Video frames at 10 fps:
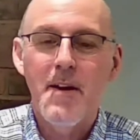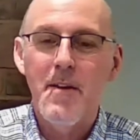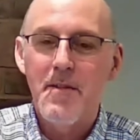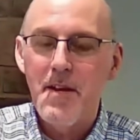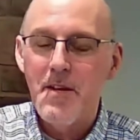
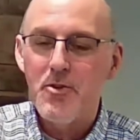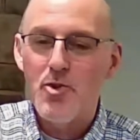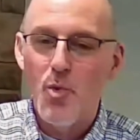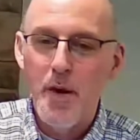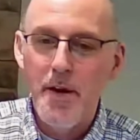these
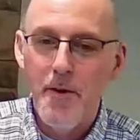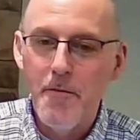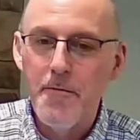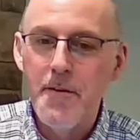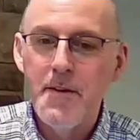
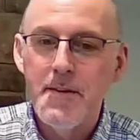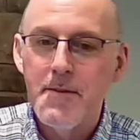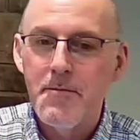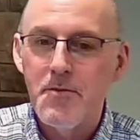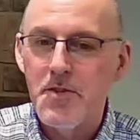12
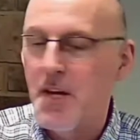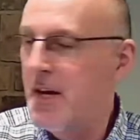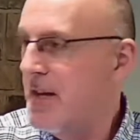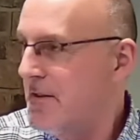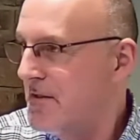
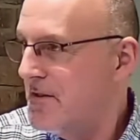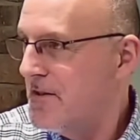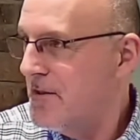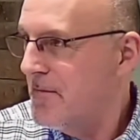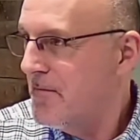
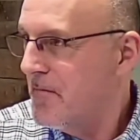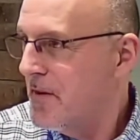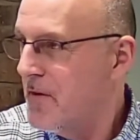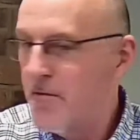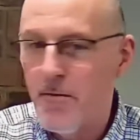sons
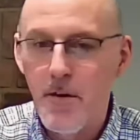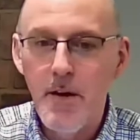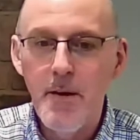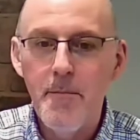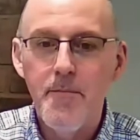
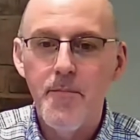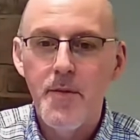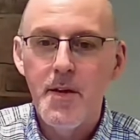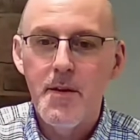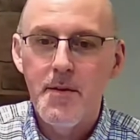from
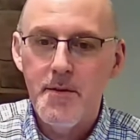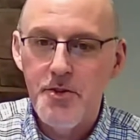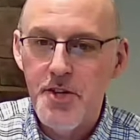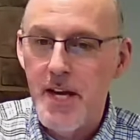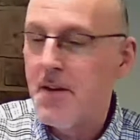
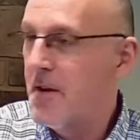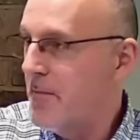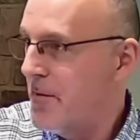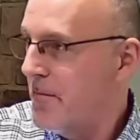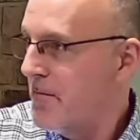Jacob.
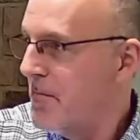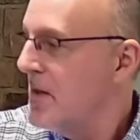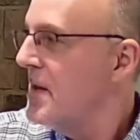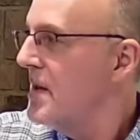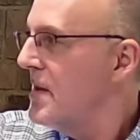
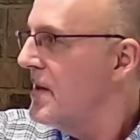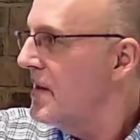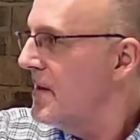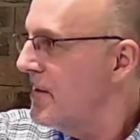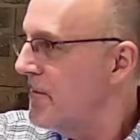
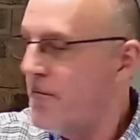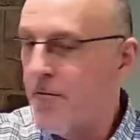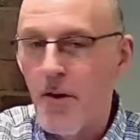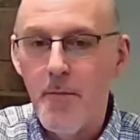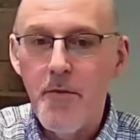
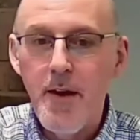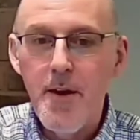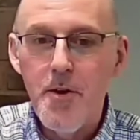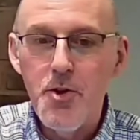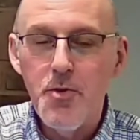From
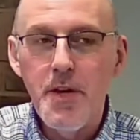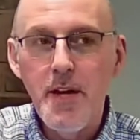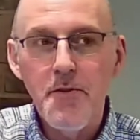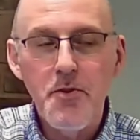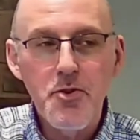there, you
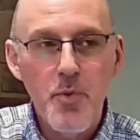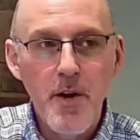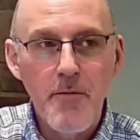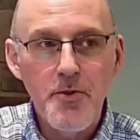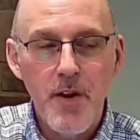get the
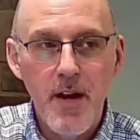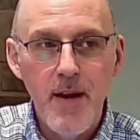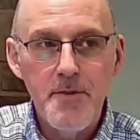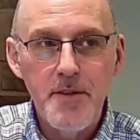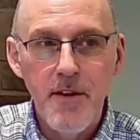12
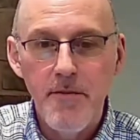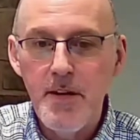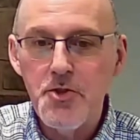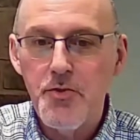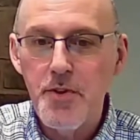tribes of
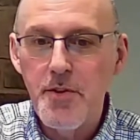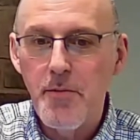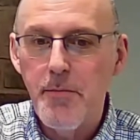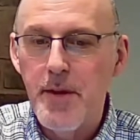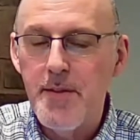Israel.
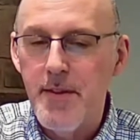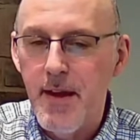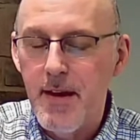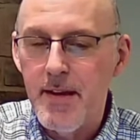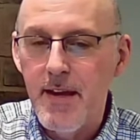But
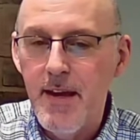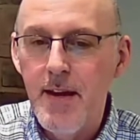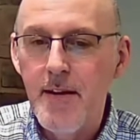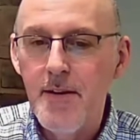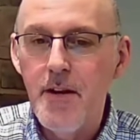that,
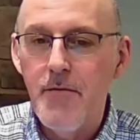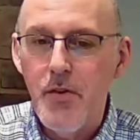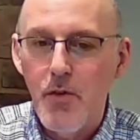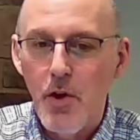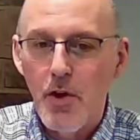again, if
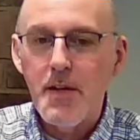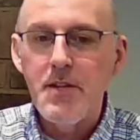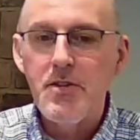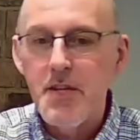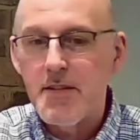you look
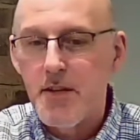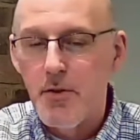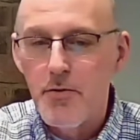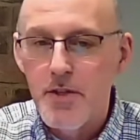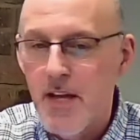at just
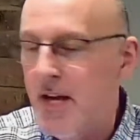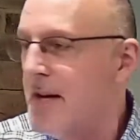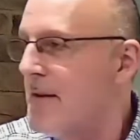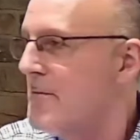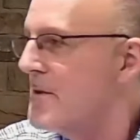those
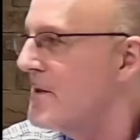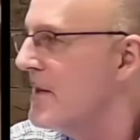names,